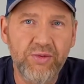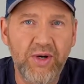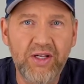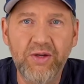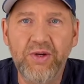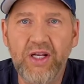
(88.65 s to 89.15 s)

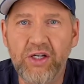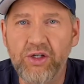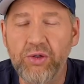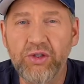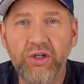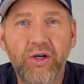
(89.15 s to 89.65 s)
Well, you need a
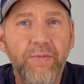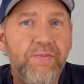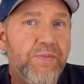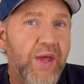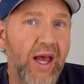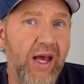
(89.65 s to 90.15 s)
juicer,
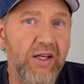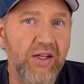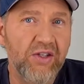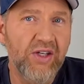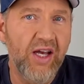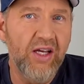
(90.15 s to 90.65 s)
and in
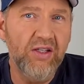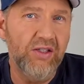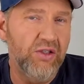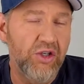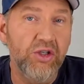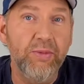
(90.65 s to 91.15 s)
this case,
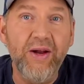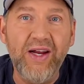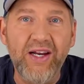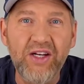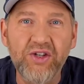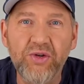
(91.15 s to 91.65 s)
just about
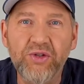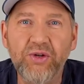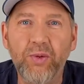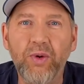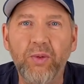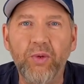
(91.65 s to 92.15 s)
any
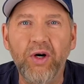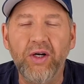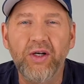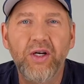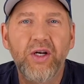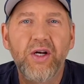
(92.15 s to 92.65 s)
juicer will
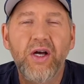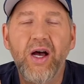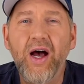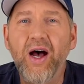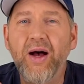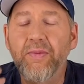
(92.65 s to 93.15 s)
work.
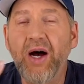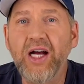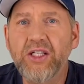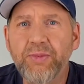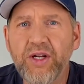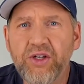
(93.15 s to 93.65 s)

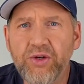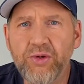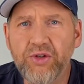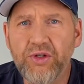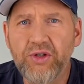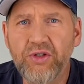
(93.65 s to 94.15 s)
High-speed
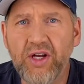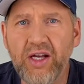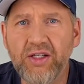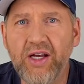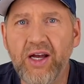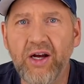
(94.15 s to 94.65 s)
juicers,
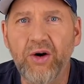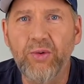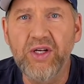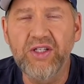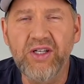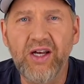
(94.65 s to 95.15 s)
as I
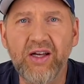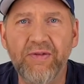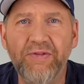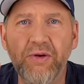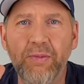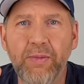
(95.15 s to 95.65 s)
always say,
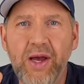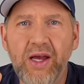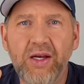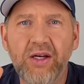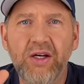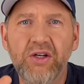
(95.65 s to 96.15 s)
if you
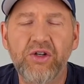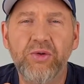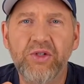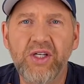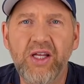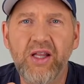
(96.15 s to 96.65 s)
make
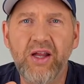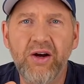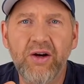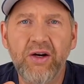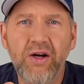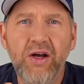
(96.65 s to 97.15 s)
juice in
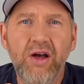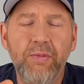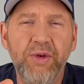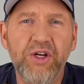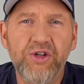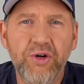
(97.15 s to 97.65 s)
there,
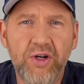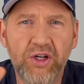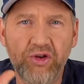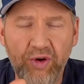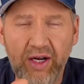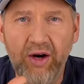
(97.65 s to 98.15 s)
be sure to
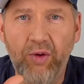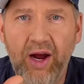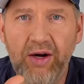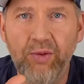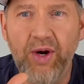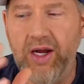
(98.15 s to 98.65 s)
drink it
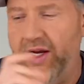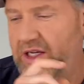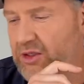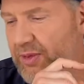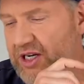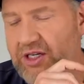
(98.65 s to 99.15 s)
right away,
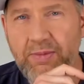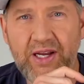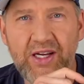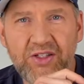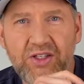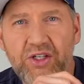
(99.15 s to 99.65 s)
especially
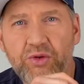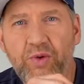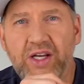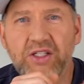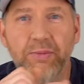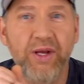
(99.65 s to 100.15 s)
because this
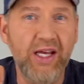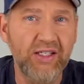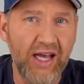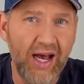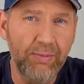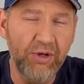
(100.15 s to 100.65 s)
recipe has
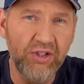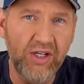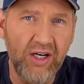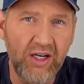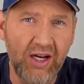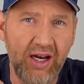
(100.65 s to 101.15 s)
apples in
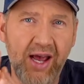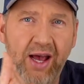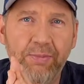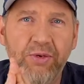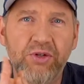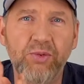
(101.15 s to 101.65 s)
it, and
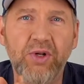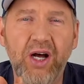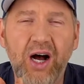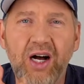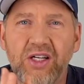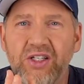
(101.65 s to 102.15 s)
apples will
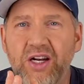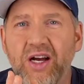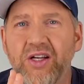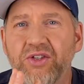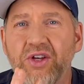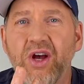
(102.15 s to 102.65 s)

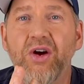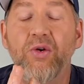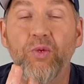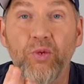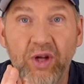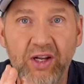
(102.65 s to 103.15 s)
oxidize
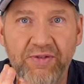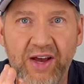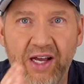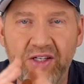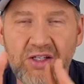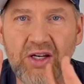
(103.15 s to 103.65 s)
really
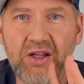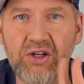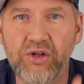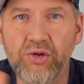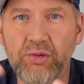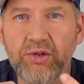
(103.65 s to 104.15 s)
fast. The
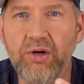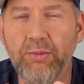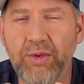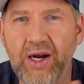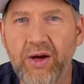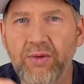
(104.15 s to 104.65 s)
juice will turn
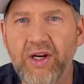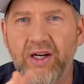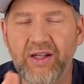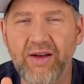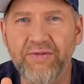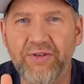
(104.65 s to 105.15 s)
brown, it'll
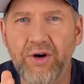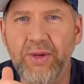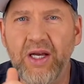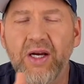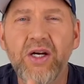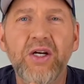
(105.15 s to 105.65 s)
get
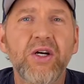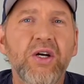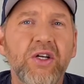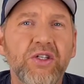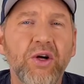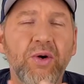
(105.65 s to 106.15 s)
foamy.
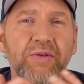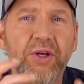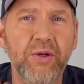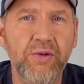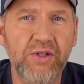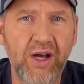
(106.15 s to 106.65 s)
So if you
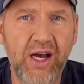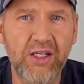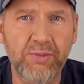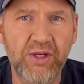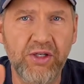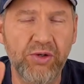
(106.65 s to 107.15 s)
use a
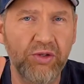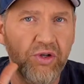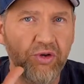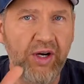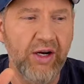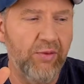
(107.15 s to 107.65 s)
high-speed juicer,
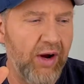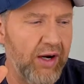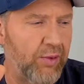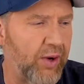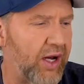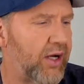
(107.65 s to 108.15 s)
drink it right
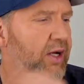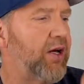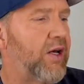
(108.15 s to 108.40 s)
away.